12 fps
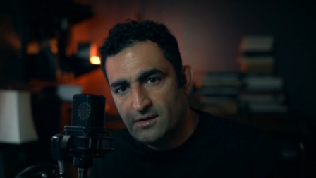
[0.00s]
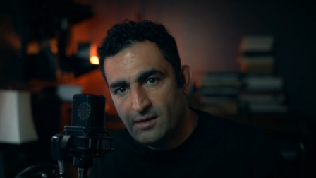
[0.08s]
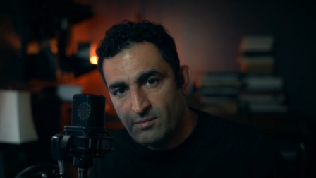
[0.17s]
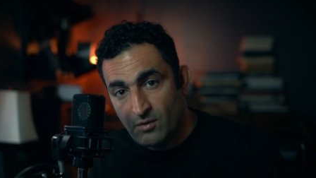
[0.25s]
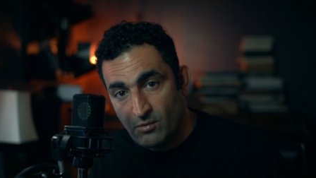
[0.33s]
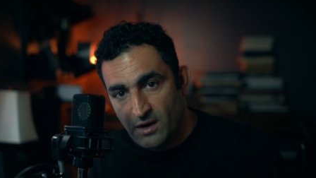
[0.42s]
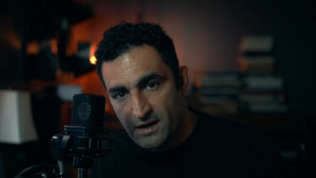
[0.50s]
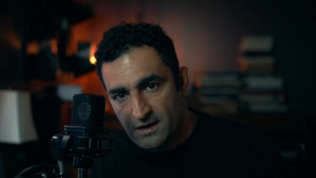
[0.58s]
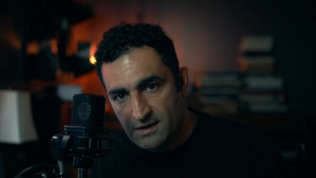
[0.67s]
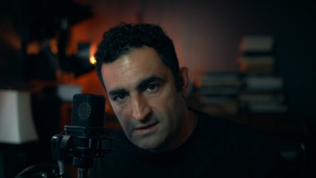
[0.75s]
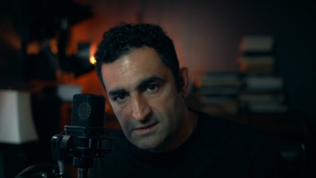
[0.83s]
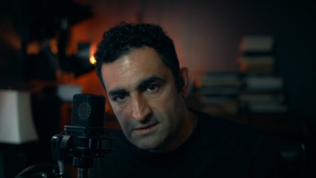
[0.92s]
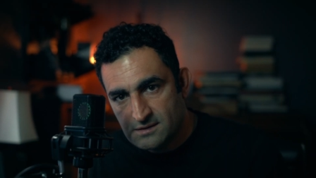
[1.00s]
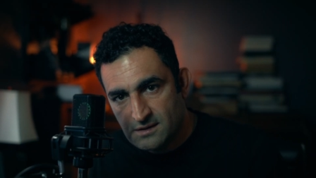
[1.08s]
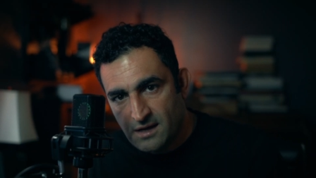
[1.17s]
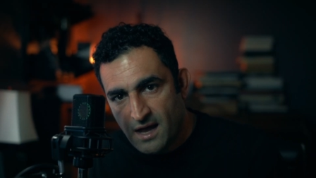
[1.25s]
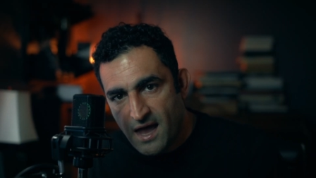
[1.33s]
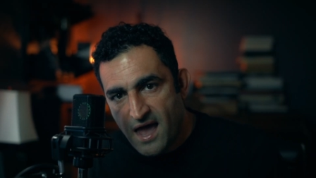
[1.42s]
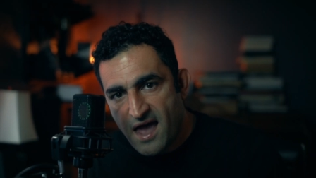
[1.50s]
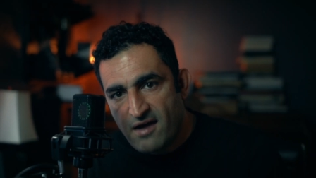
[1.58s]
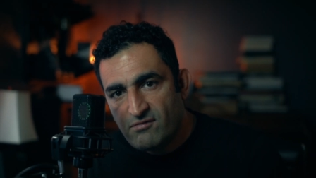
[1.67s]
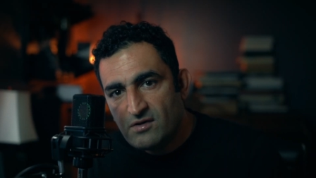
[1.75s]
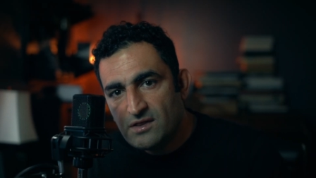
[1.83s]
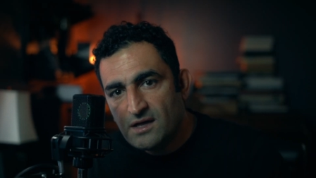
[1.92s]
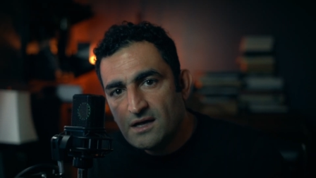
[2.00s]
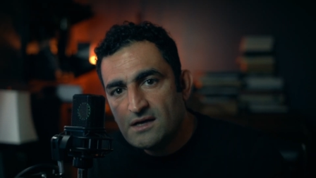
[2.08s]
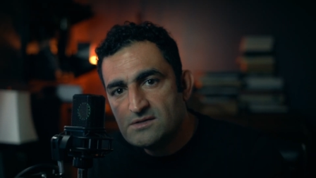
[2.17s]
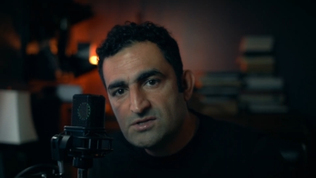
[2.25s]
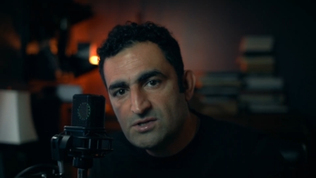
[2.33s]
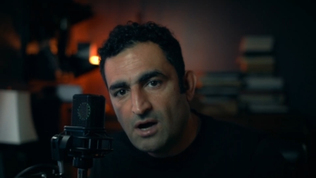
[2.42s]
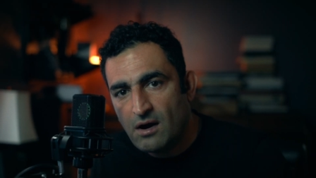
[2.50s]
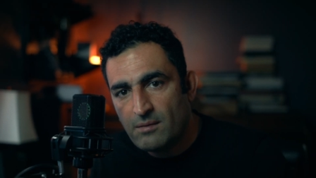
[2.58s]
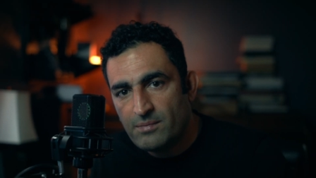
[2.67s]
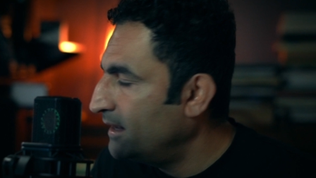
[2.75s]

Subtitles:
Number 1 is everything is sharp.